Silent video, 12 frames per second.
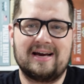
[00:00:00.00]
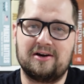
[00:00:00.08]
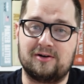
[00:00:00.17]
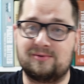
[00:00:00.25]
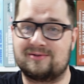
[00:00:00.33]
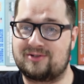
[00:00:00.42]

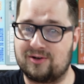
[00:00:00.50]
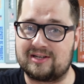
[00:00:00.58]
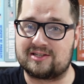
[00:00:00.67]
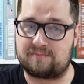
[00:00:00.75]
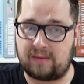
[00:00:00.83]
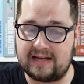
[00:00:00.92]
who took
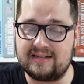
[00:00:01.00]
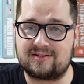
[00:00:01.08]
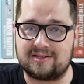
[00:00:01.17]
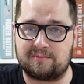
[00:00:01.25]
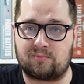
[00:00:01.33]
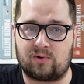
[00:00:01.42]
his
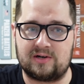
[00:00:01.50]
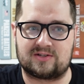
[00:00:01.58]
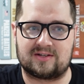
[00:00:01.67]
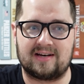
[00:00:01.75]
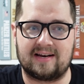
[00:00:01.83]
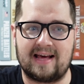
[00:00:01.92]
place in
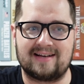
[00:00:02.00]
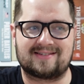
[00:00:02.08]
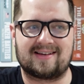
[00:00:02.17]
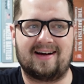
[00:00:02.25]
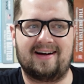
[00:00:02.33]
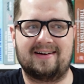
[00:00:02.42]
prison in
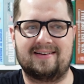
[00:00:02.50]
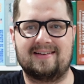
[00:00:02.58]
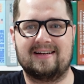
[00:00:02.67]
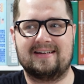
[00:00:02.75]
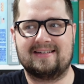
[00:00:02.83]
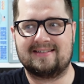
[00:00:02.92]
exile,
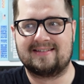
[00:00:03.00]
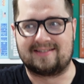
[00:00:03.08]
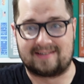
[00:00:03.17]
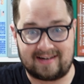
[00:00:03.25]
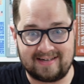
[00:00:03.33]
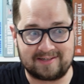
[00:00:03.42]

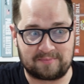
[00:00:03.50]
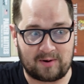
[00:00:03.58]
died